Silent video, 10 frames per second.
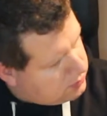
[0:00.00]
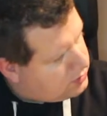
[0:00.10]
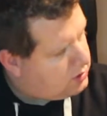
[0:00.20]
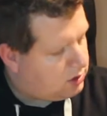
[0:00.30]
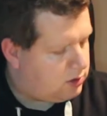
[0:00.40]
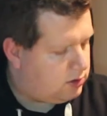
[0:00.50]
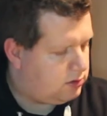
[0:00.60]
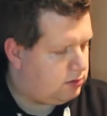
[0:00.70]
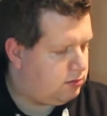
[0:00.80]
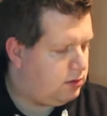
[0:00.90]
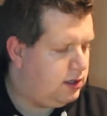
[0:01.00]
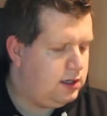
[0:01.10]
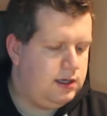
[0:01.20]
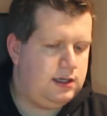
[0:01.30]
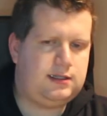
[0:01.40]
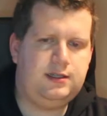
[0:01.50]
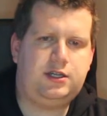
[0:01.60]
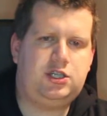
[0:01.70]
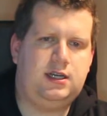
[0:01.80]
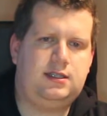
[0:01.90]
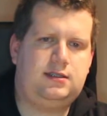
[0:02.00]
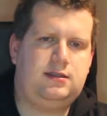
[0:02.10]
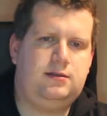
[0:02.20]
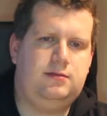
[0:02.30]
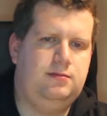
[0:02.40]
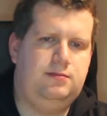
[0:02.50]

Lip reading: so it's not just